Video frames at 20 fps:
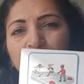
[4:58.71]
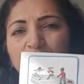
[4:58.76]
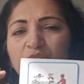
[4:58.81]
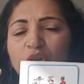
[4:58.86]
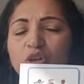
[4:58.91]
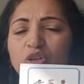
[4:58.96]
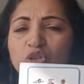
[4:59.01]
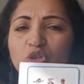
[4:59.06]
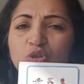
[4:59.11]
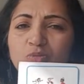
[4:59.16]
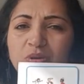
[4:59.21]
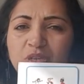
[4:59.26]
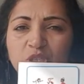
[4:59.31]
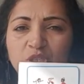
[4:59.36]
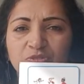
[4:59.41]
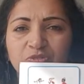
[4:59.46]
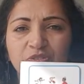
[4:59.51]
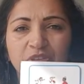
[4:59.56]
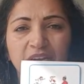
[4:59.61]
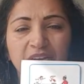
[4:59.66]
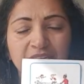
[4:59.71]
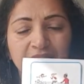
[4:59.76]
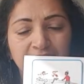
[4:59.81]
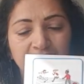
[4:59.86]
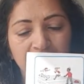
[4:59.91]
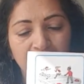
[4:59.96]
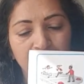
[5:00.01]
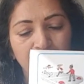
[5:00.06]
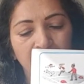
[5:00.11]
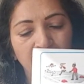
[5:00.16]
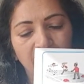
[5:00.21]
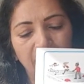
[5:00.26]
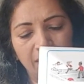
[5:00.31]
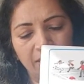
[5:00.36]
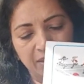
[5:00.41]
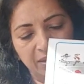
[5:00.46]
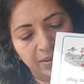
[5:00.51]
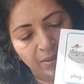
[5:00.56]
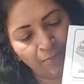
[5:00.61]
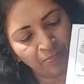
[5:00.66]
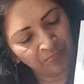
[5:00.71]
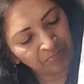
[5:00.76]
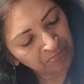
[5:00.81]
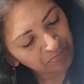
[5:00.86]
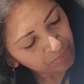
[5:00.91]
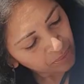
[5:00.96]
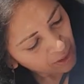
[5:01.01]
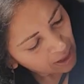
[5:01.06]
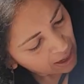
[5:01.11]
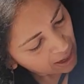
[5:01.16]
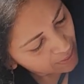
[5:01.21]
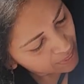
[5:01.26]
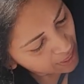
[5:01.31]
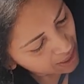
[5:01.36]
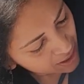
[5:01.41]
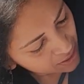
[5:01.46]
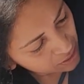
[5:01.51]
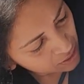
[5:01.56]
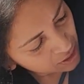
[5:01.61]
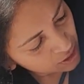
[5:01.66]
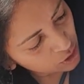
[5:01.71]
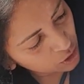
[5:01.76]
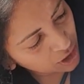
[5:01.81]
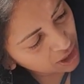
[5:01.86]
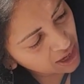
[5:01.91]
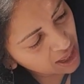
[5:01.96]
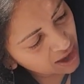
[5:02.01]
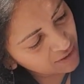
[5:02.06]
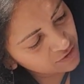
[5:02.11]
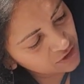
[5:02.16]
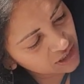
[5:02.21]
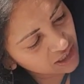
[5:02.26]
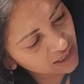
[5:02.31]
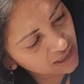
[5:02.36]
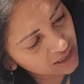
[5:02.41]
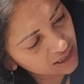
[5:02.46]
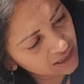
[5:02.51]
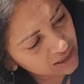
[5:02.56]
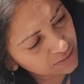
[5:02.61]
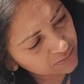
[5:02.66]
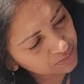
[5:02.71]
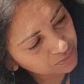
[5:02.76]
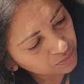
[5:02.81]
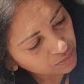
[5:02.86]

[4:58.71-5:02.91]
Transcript: but not too much of screen time here. And then you can have dinner.